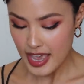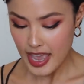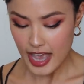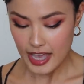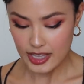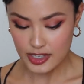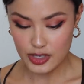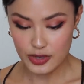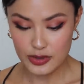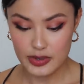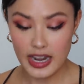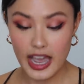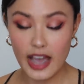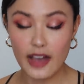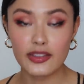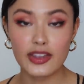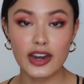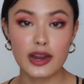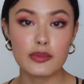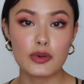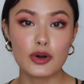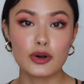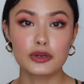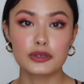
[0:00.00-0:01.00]
And so now that
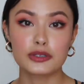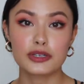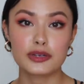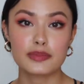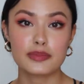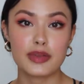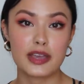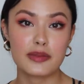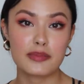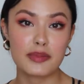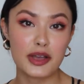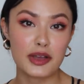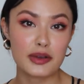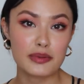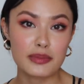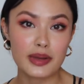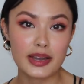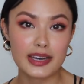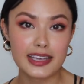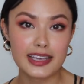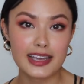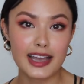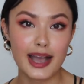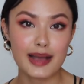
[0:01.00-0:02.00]
I'm older, make my own money,